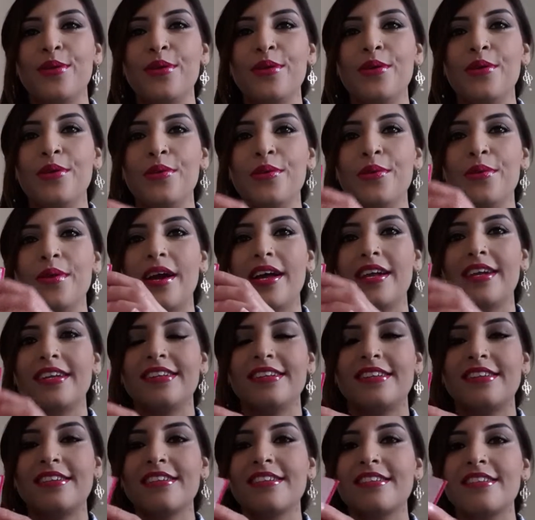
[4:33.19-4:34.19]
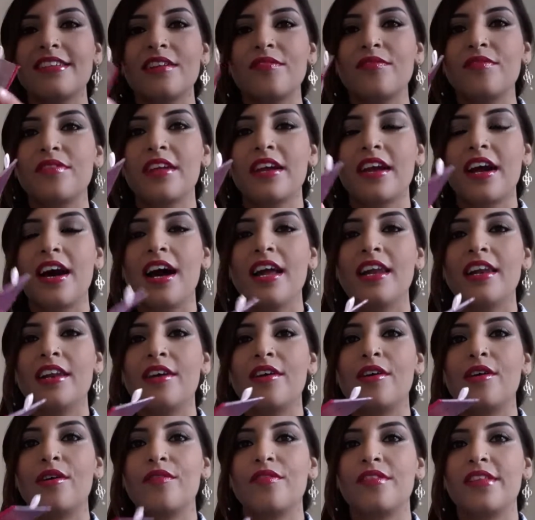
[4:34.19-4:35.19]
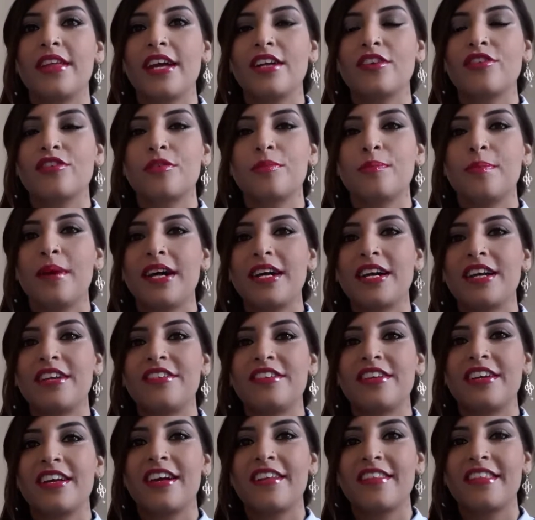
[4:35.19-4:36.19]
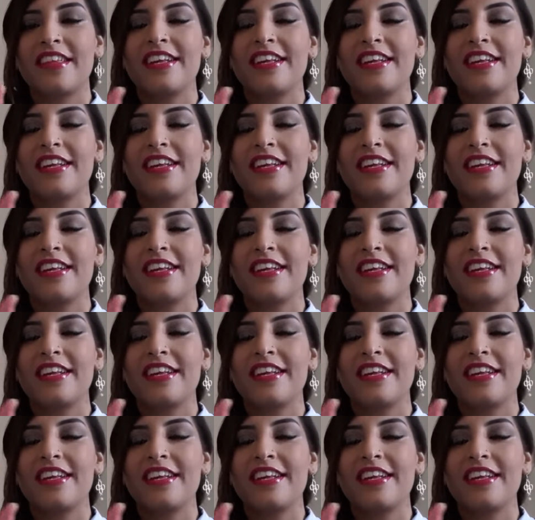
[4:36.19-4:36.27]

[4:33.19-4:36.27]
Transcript: cute, and just love the colour of the actual packaging.